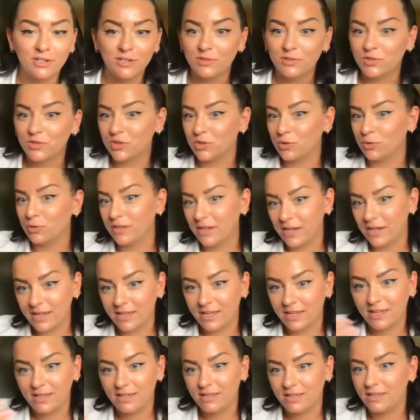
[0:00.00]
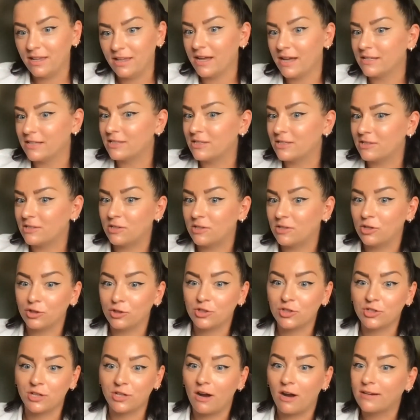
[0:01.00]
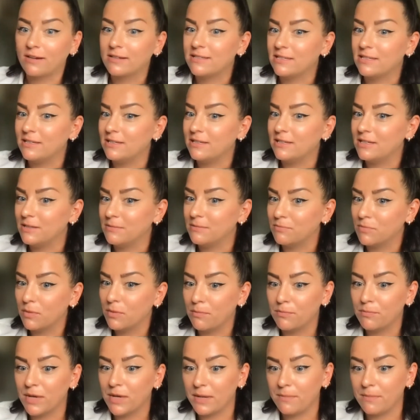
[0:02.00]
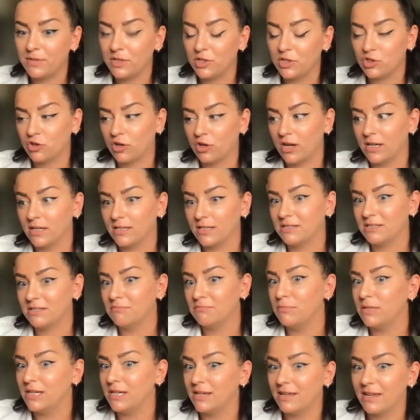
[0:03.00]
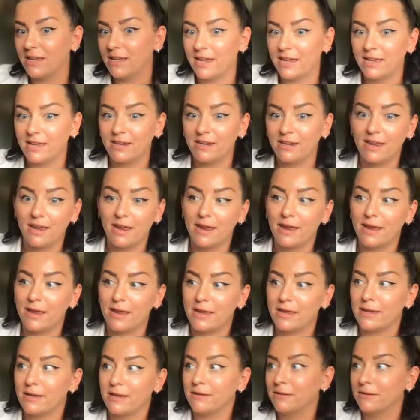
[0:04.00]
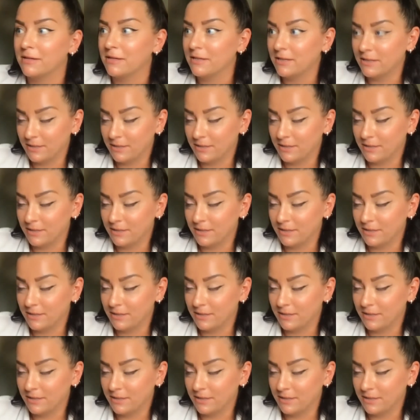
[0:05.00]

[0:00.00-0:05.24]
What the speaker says: So like, yes, your SOC team might be trying to mitigate a